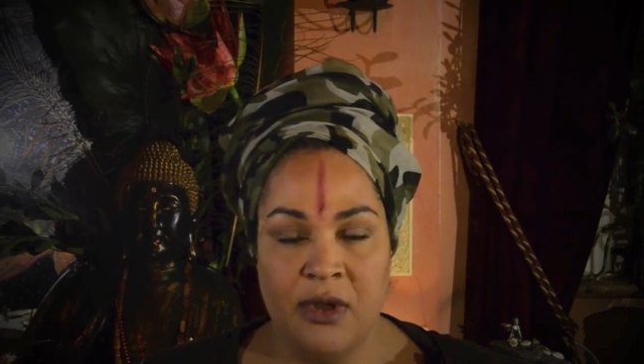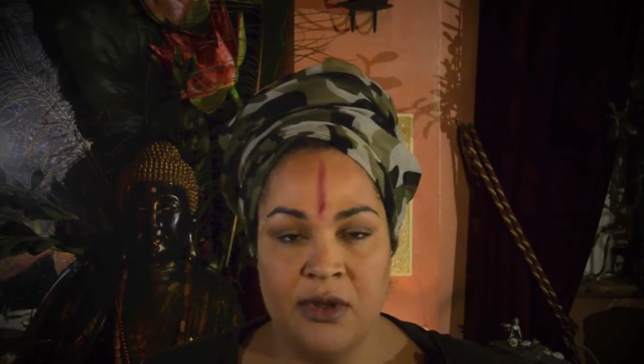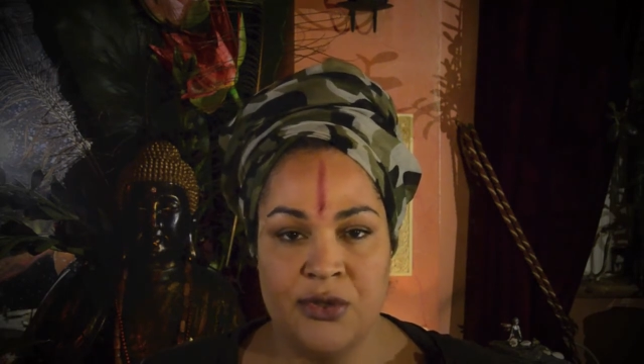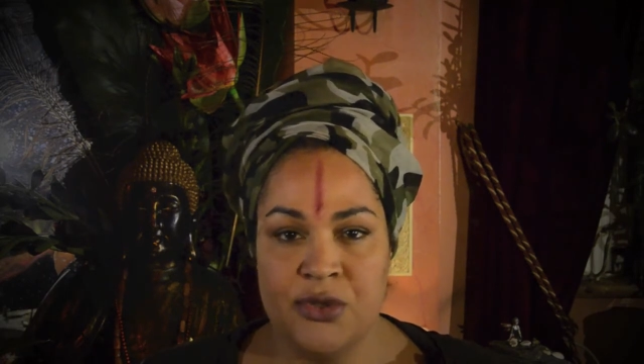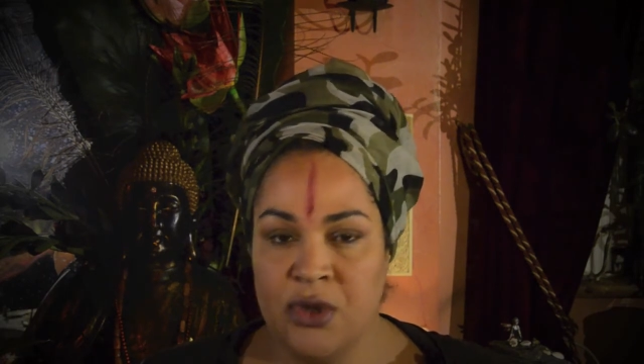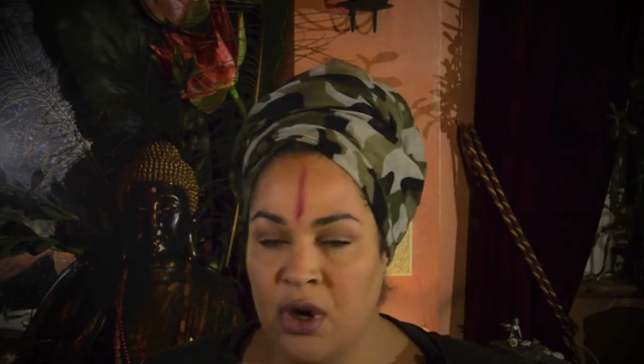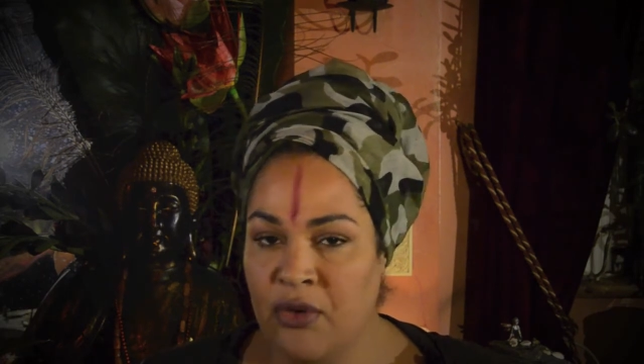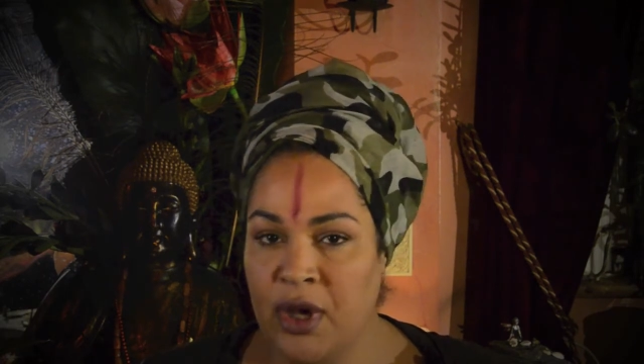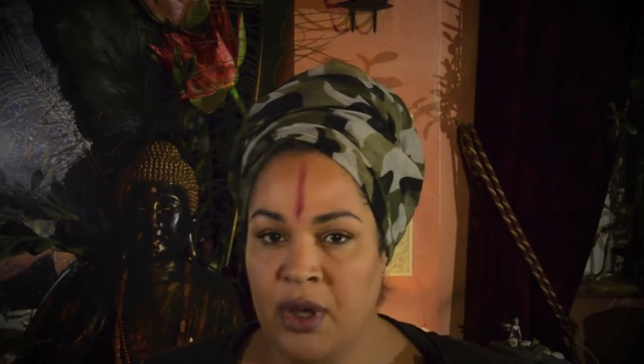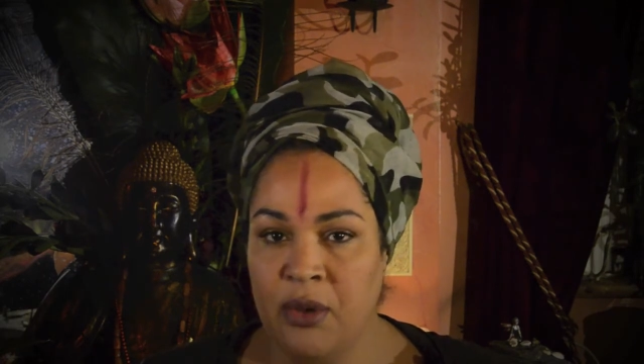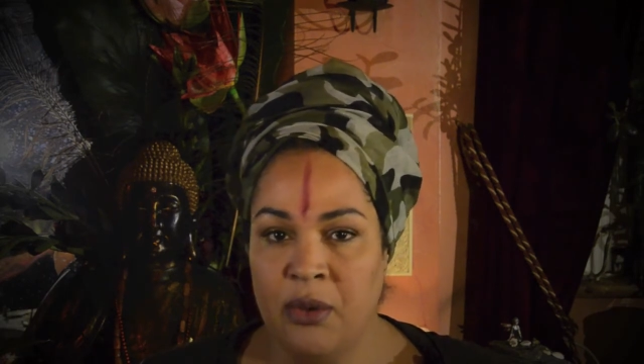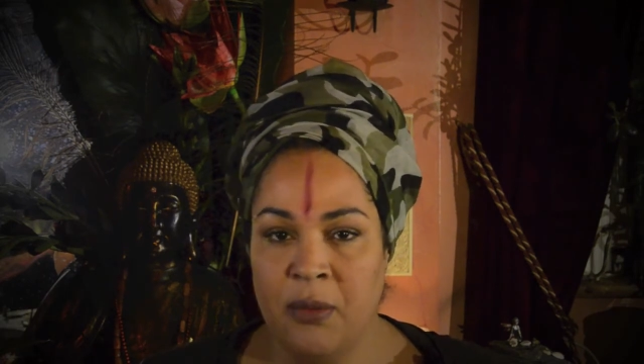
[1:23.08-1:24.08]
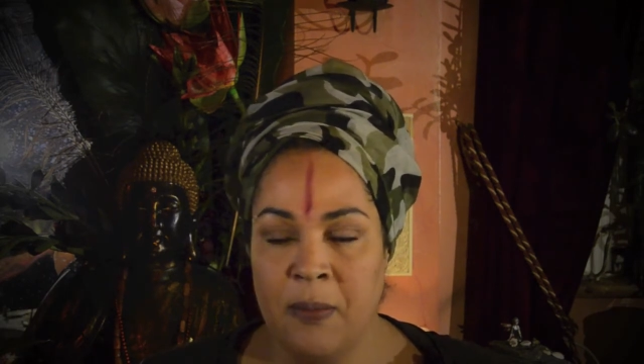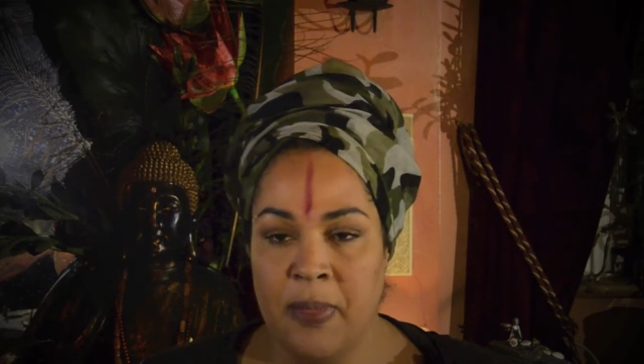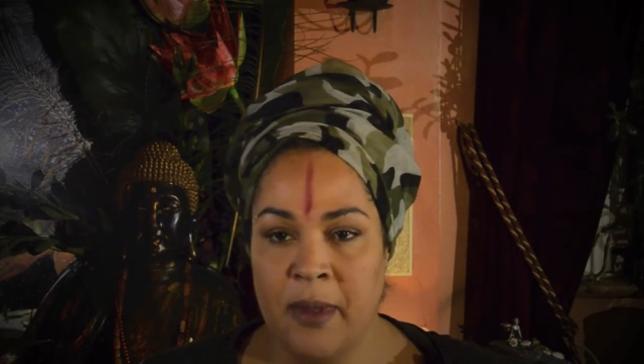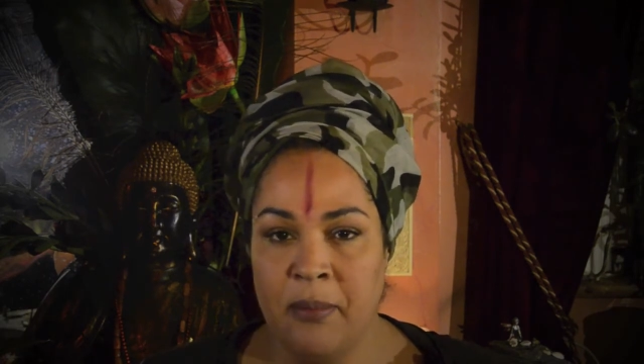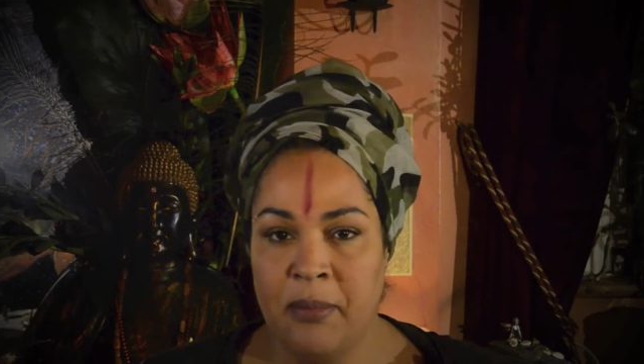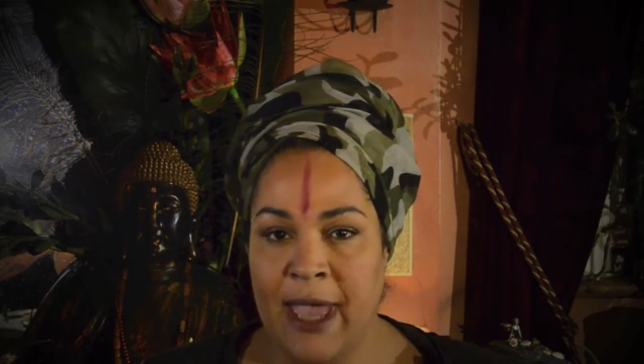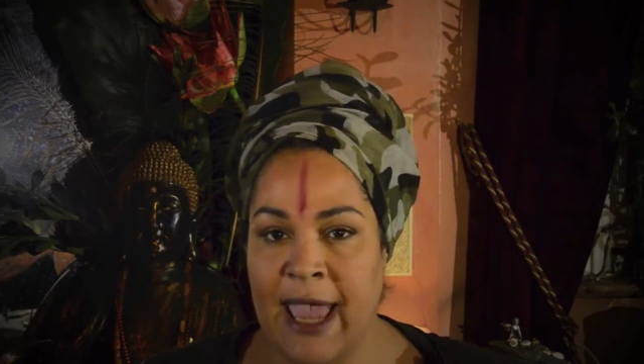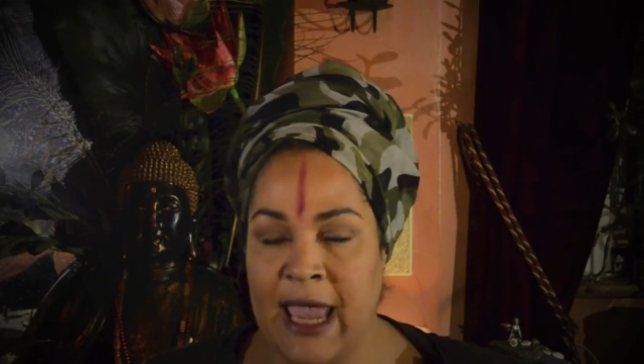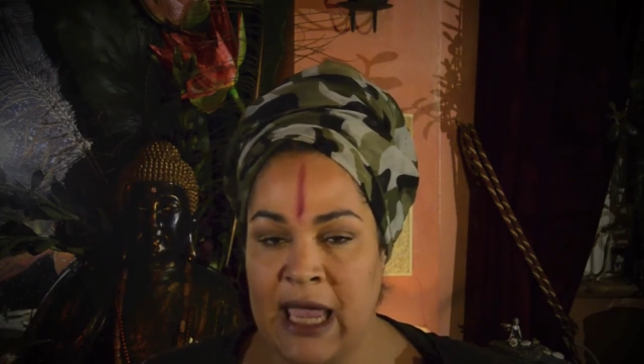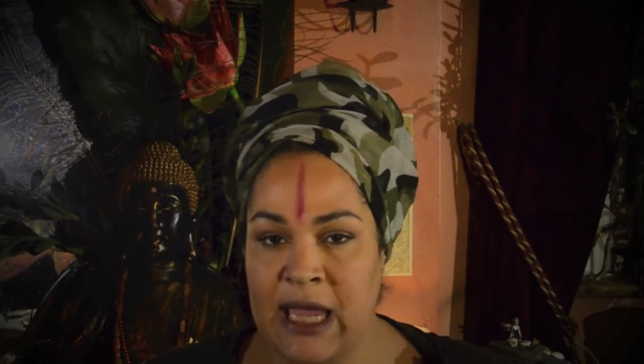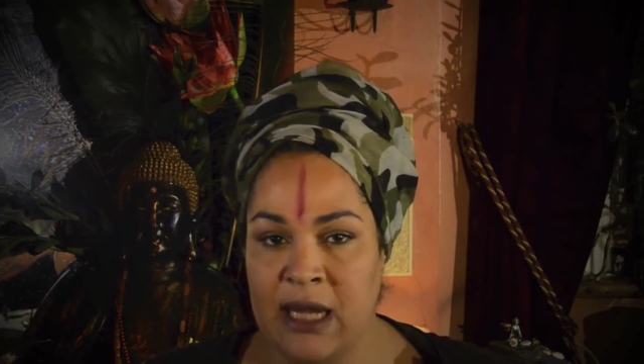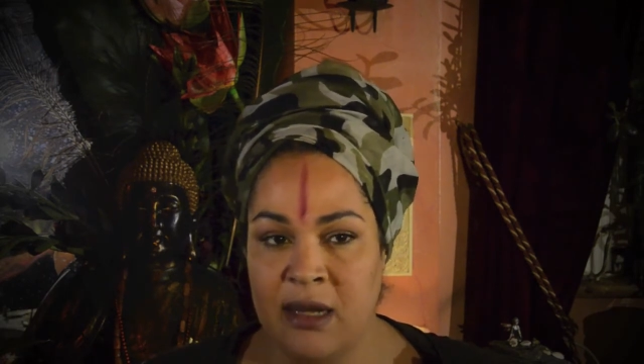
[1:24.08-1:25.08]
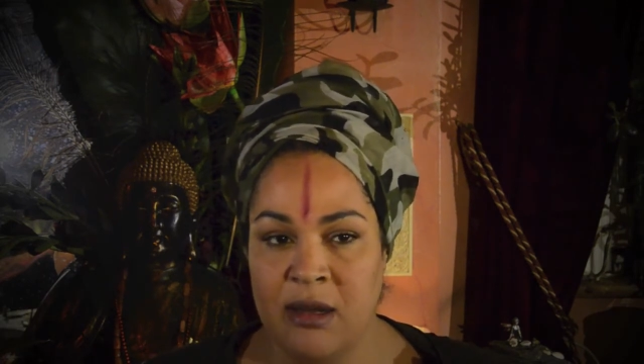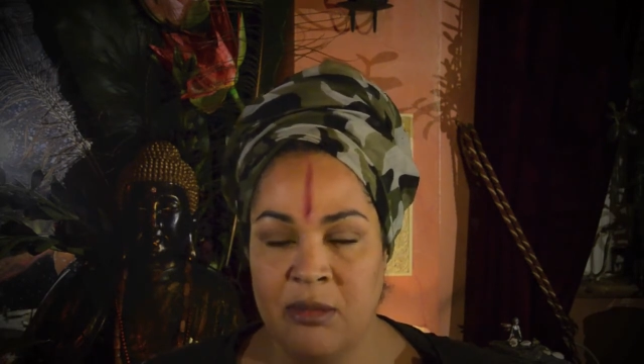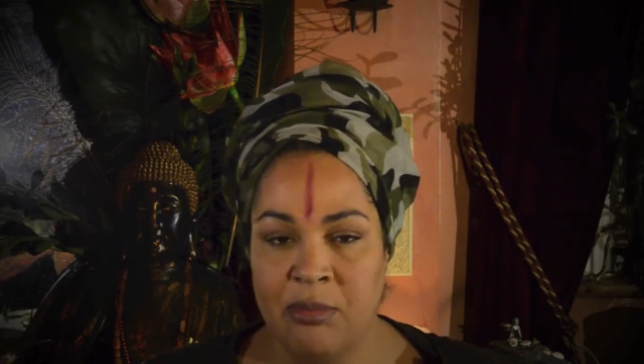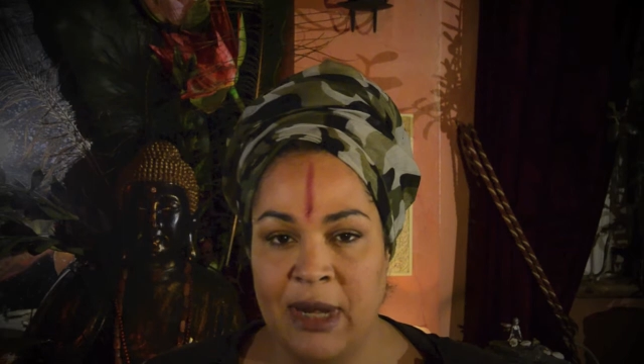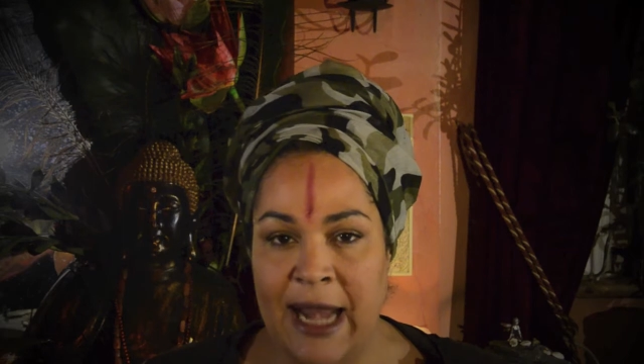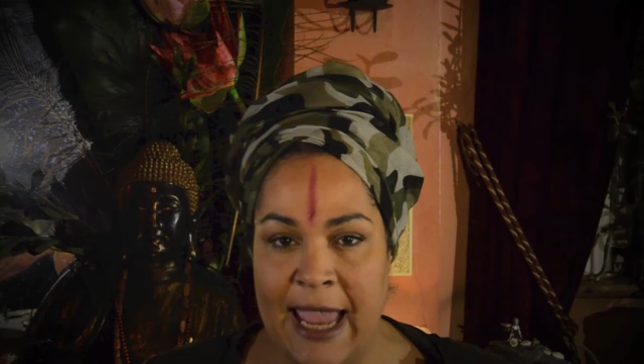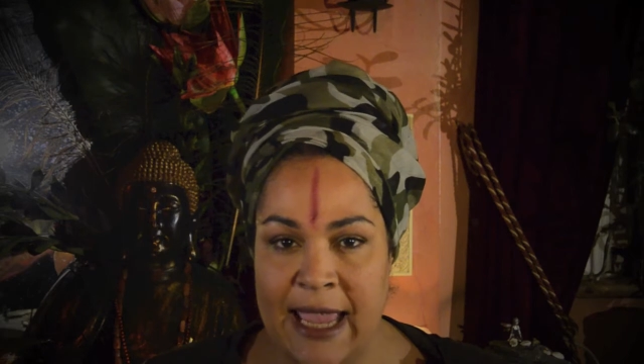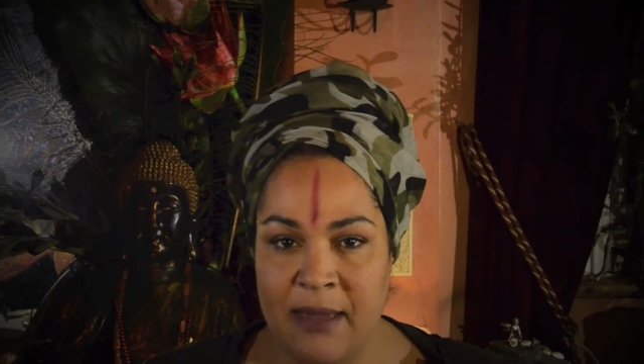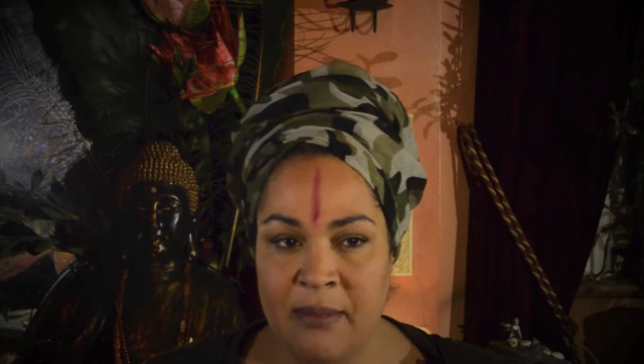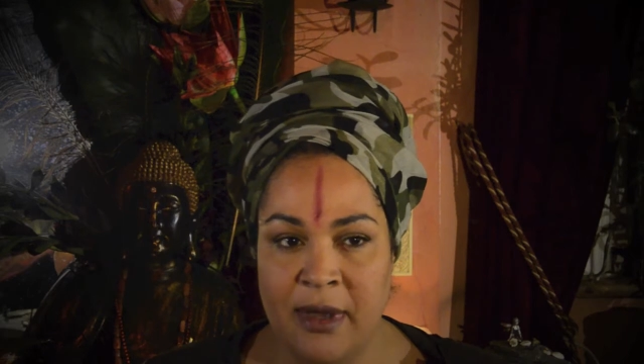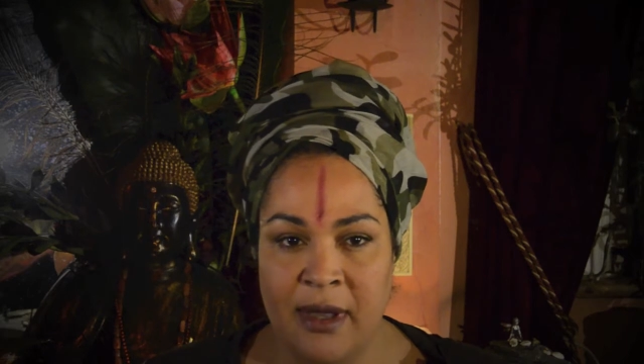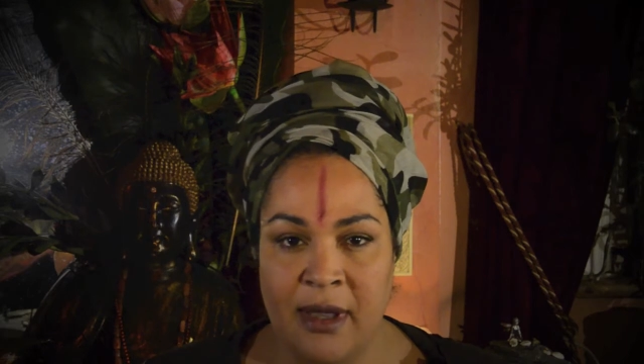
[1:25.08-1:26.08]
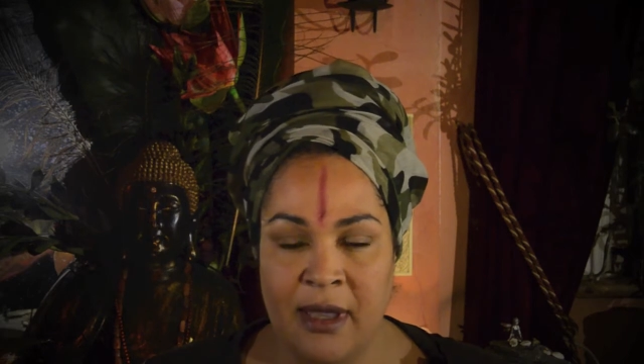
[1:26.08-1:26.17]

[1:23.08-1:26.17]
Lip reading: sorrow, pain, blame,